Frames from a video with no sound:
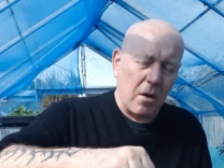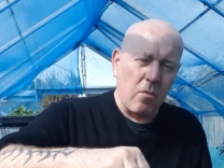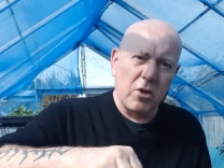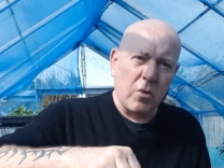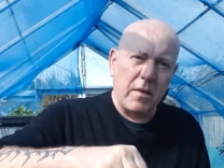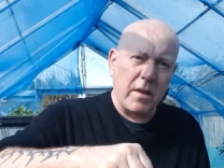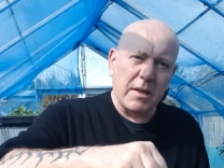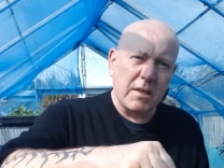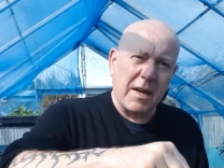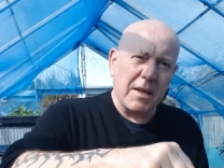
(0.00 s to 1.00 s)
And we're doing
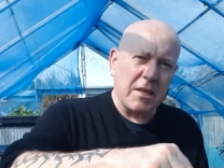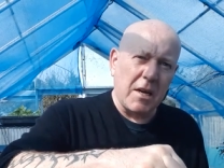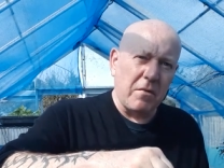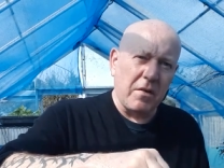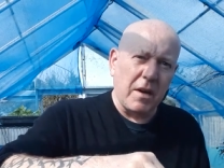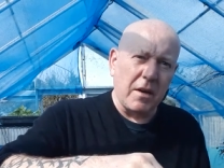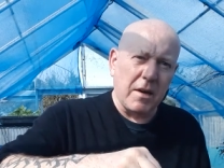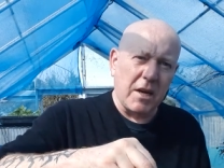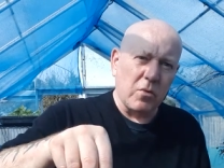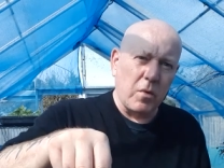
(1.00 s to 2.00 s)
the exact same
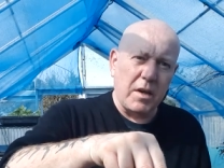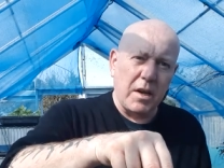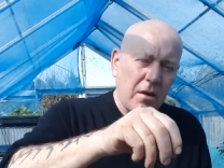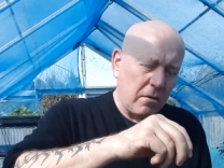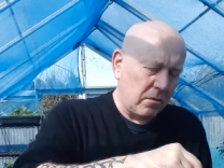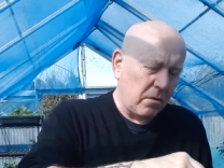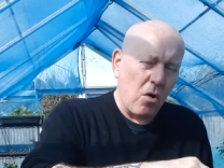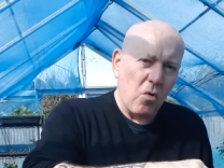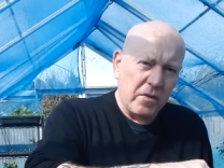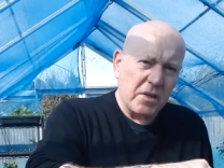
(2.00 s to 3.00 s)
thing as we did
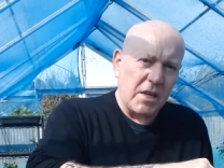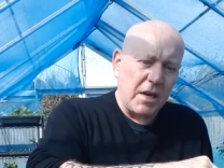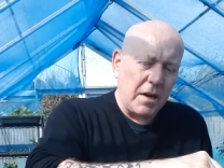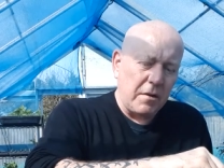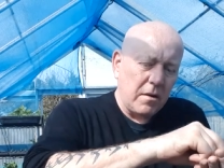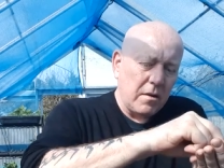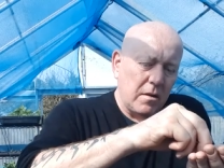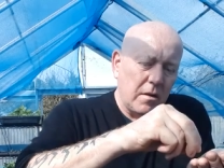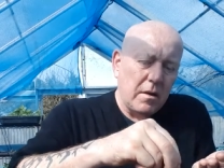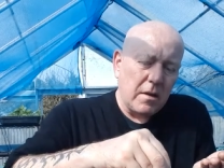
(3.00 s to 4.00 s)
overseeding.
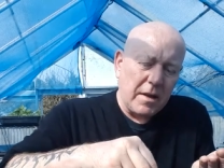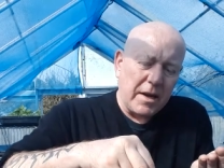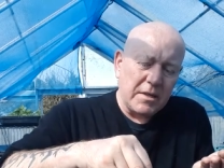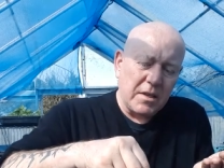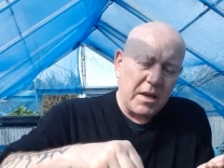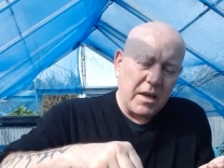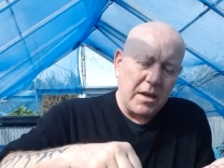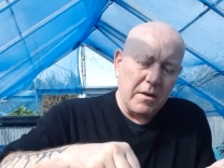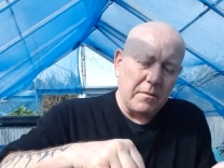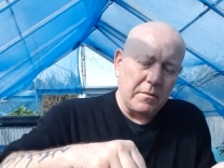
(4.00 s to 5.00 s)
That is the
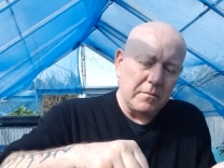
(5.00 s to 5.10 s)
key.